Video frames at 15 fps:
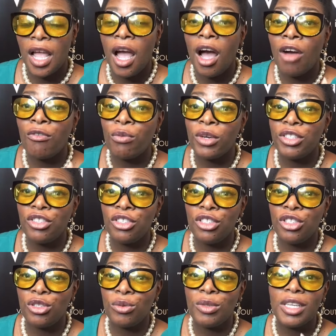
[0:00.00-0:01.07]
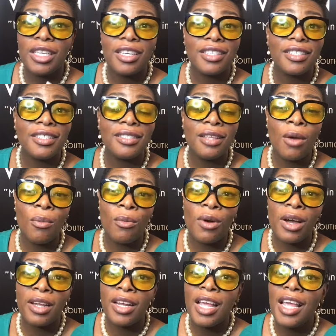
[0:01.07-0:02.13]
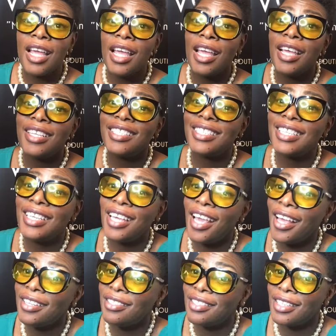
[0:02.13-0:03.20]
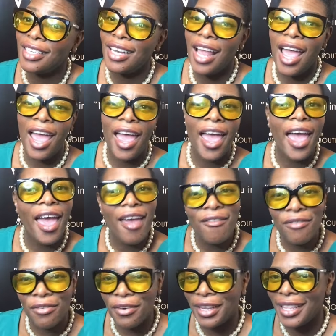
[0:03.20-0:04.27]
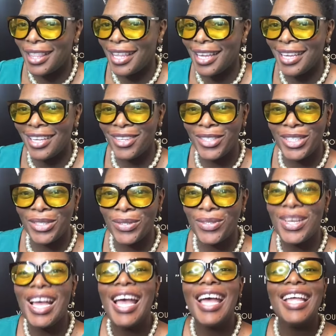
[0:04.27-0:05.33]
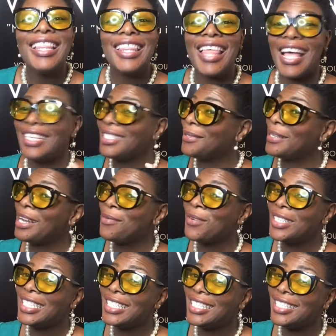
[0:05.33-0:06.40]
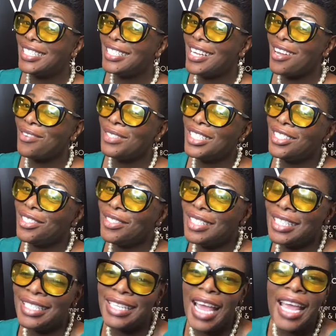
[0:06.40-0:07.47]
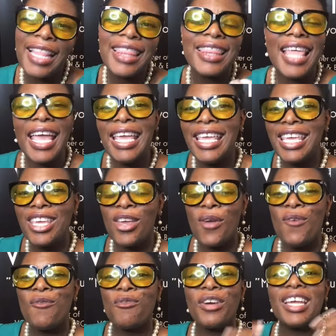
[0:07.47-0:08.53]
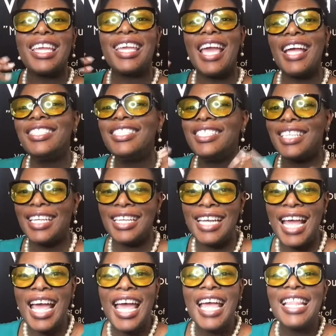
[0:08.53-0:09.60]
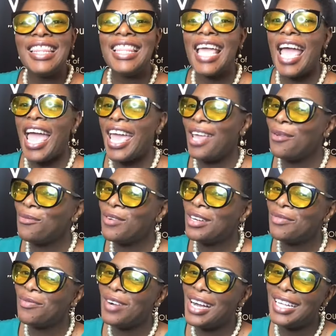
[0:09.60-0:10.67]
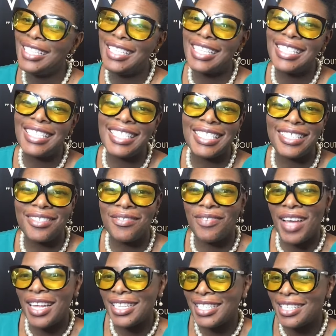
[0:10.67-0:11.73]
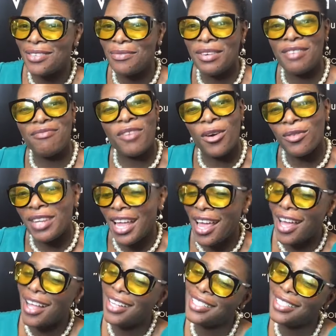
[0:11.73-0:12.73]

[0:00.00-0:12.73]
of what you do because someone is catching everything you do. That's what I wanted to share with you today. Thank you for catching the 811. This is Vonda with Vonel,